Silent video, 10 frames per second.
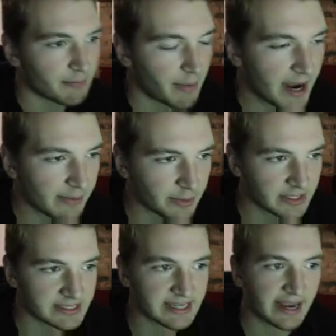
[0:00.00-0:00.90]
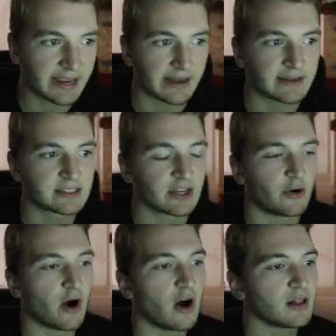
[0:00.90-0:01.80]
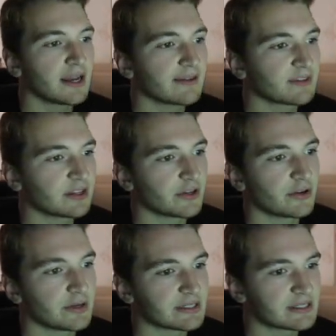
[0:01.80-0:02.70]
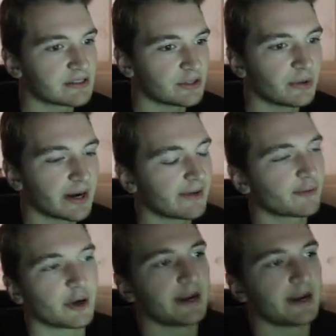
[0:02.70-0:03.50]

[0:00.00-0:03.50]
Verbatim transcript: bottom of the second. So all I have to do is do whatever